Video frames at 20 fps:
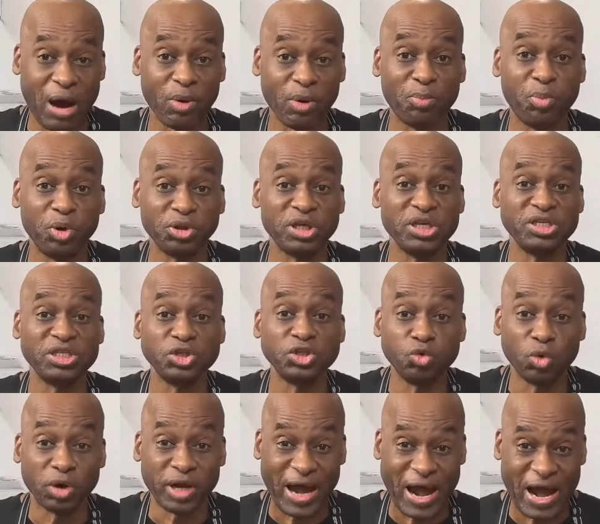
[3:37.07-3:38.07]
we put these into
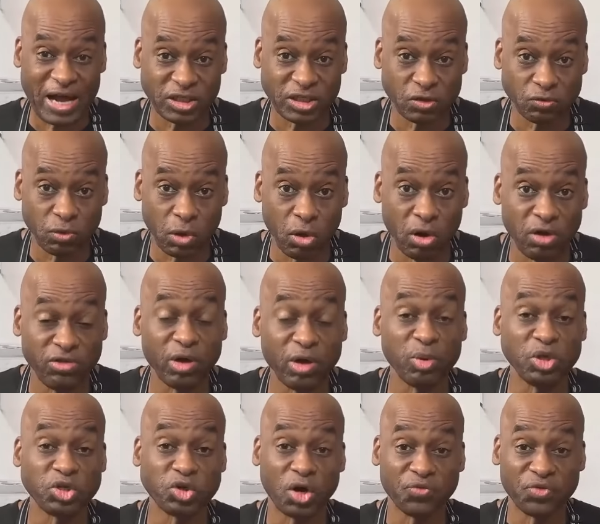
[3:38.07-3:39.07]
a casserole, and then we
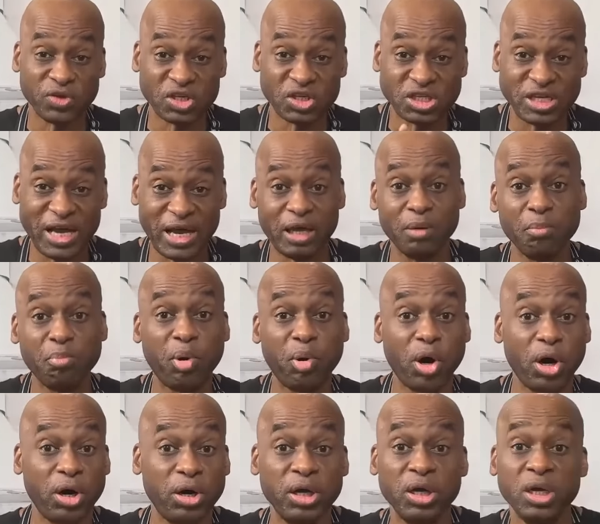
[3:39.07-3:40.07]
start the second
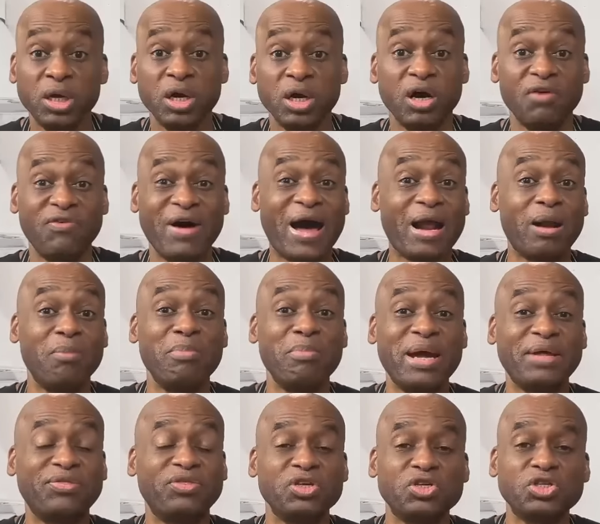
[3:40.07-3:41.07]
part of how to
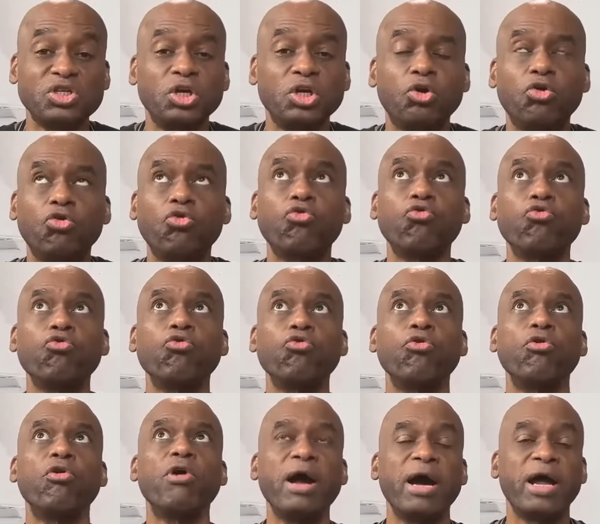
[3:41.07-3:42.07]
make this
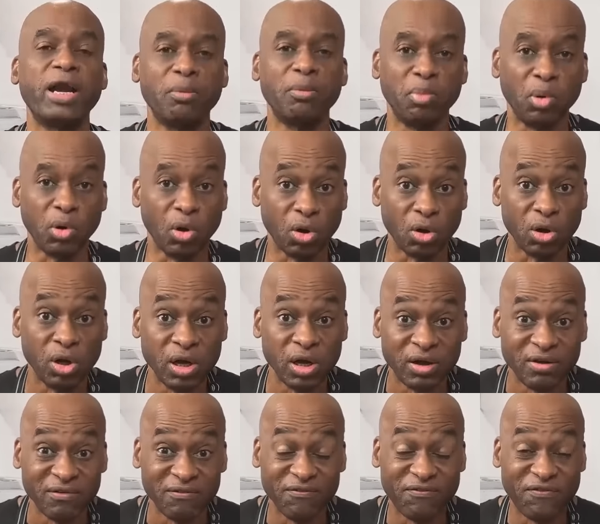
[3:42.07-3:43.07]
incredible
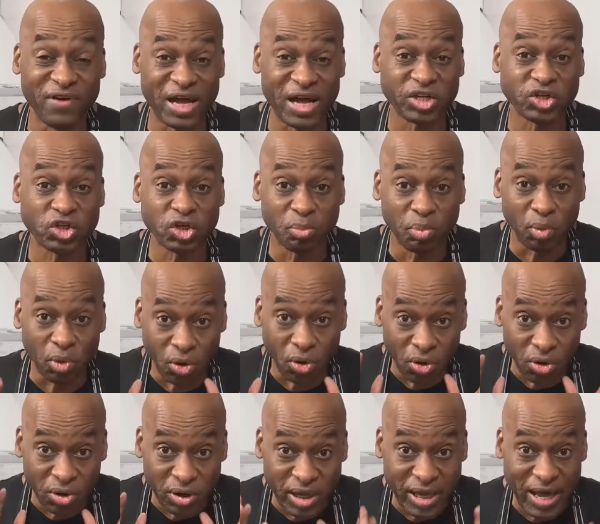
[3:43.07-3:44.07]
vegetable
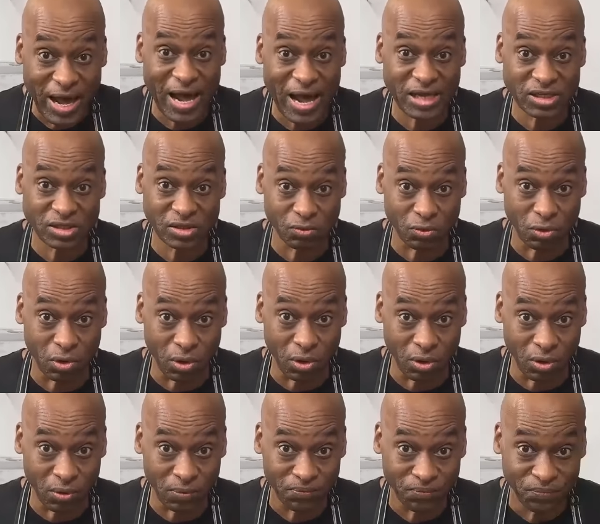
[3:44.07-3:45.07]

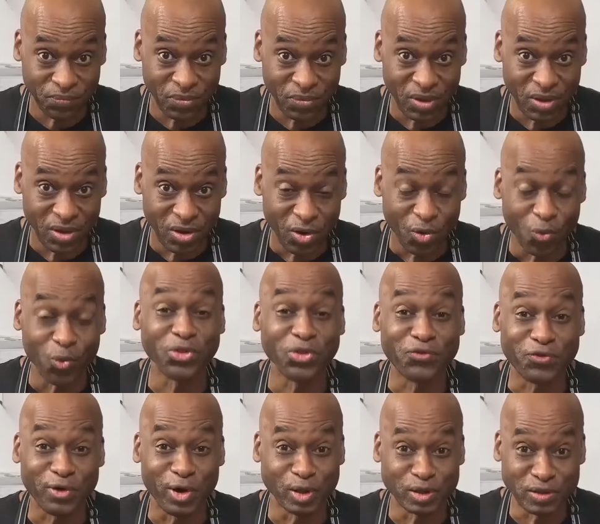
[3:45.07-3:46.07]
casserole with
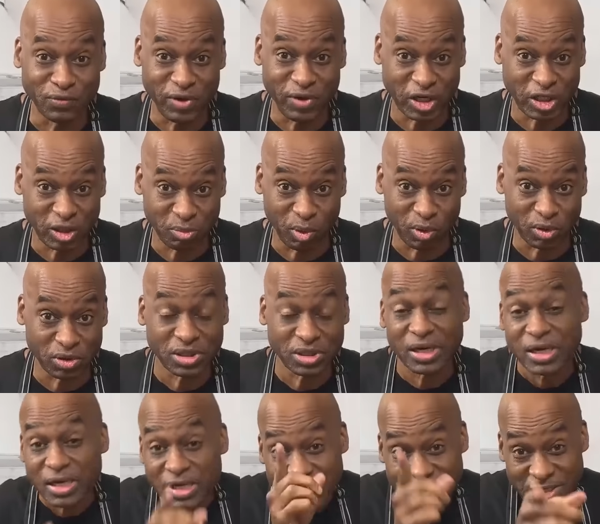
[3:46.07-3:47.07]
frozen vegetables.
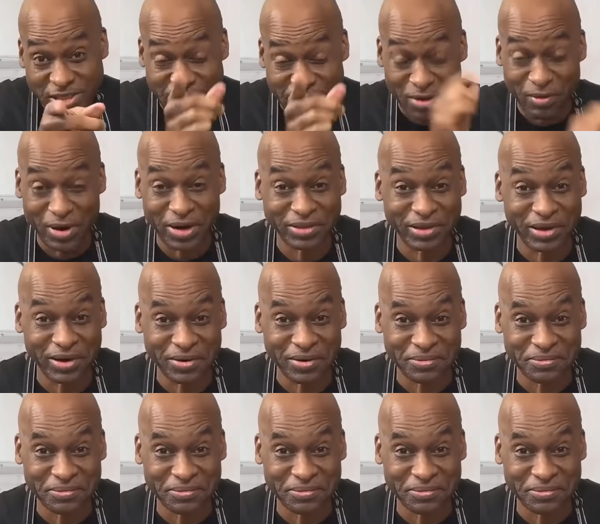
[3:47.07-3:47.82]
Stay right there.